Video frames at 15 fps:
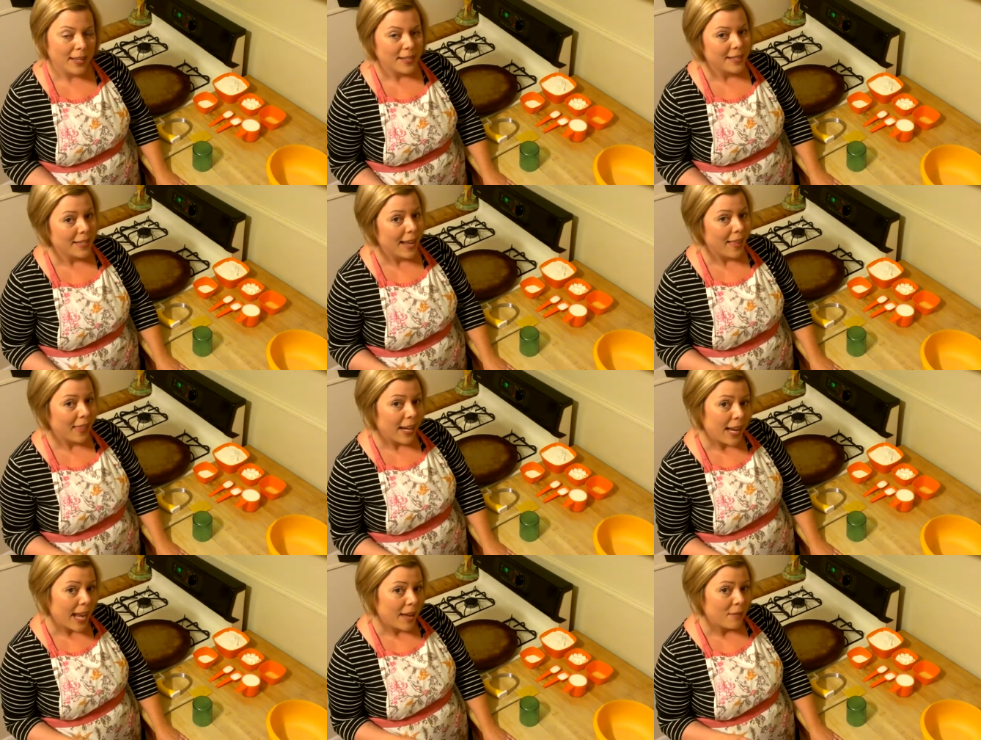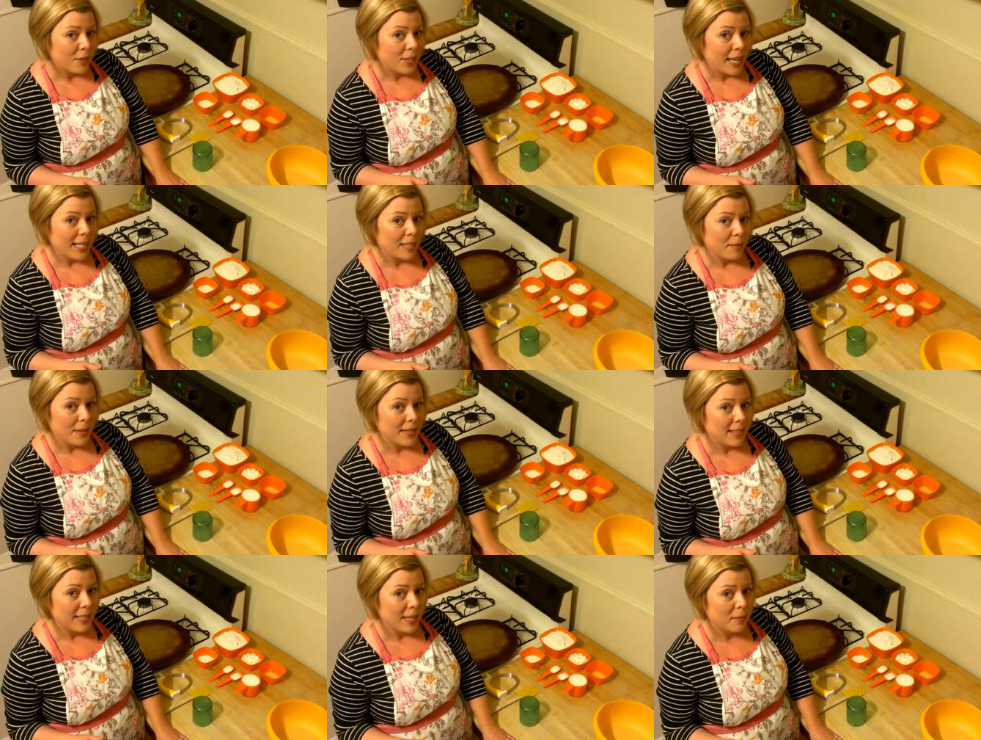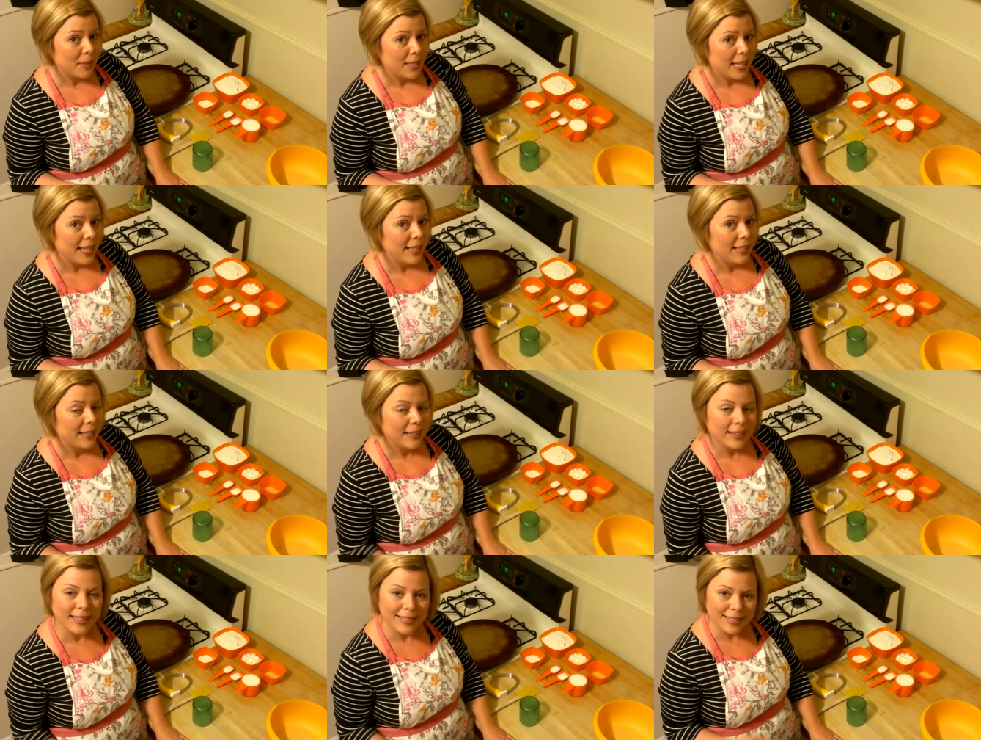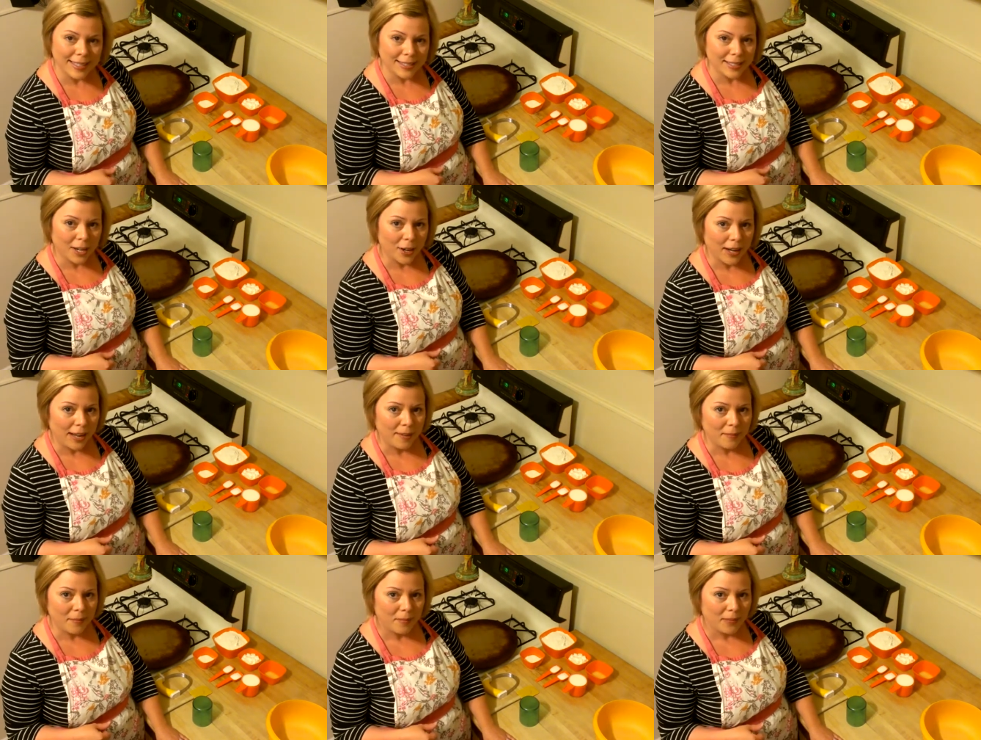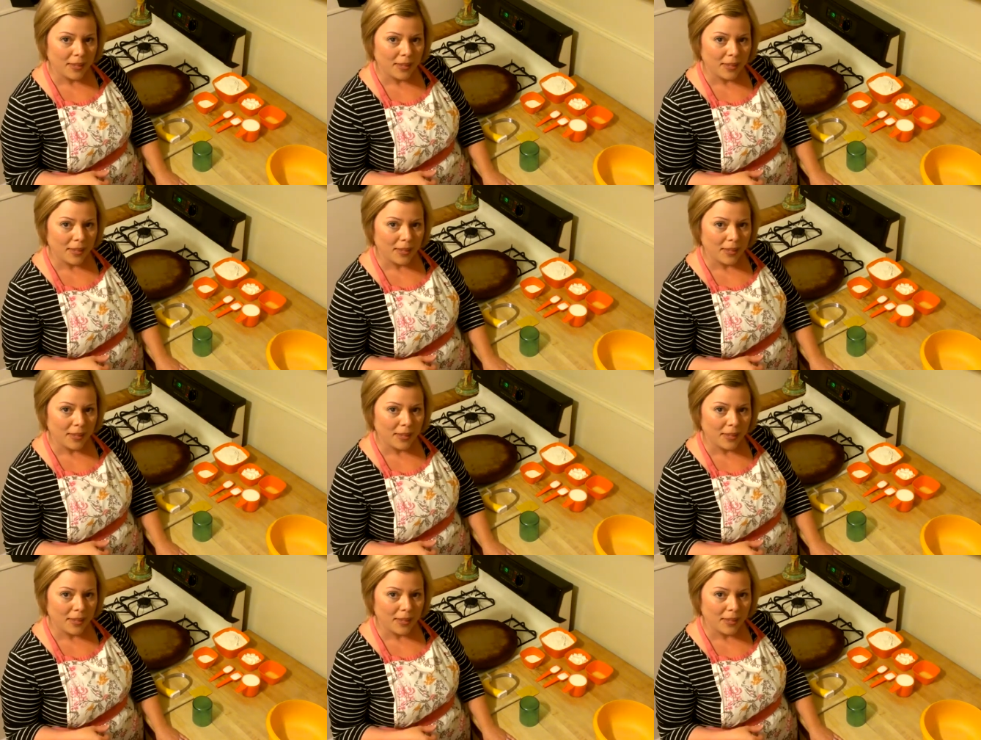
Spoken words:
So now that I have your taste buds tinted, let's get started.